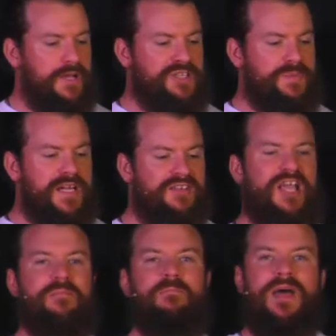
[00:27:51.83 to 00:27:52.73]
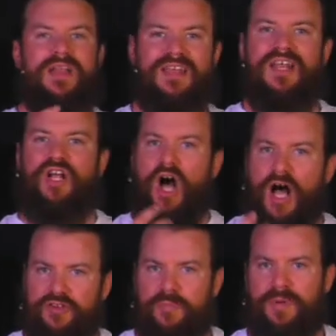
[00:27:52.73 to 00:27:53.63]
by spending time meditating,
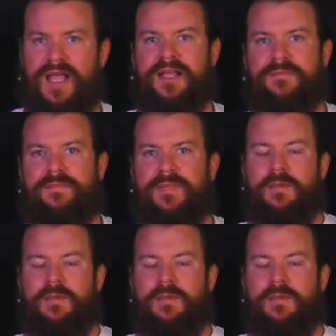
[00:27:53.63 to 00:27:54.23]
contemplating,